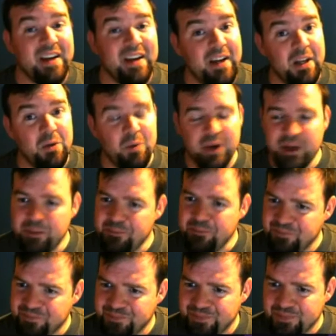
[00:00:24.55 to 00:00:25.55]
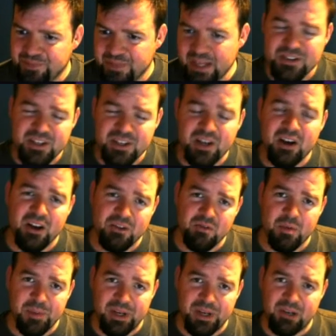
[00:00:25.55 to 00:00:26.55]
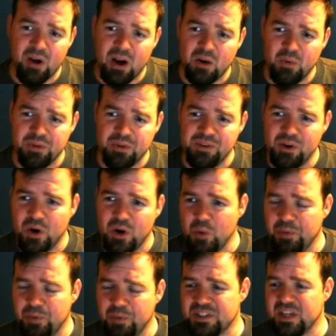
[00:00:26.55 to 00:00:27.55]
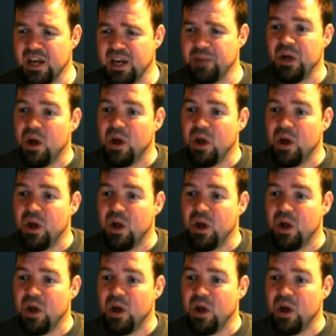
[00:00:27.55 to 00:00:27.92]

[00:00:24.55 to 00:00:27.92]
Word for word: Anyway, they're stuck under a big rock with no hope of escape.